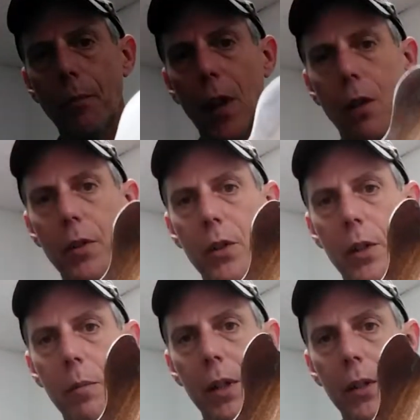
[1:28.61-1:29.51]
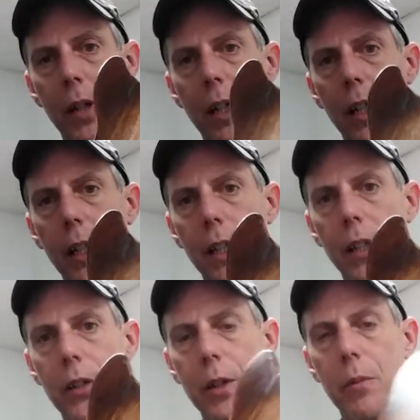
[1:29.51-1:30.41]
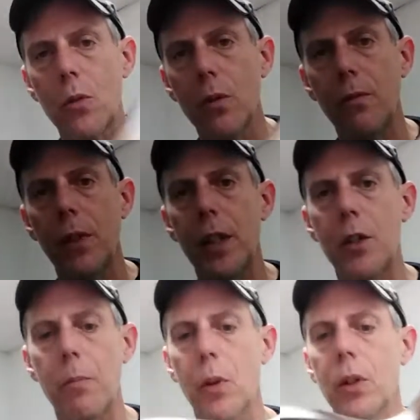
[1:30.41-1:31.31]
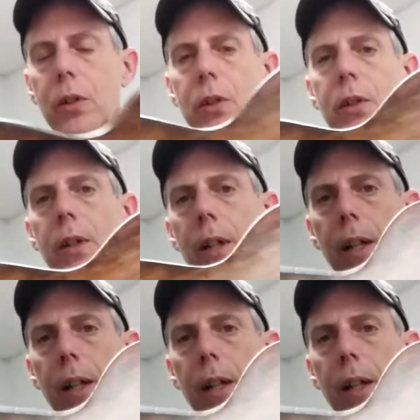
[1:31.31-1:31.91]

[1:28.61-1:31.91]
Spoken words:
Obviously been done in some sort of vintage burst,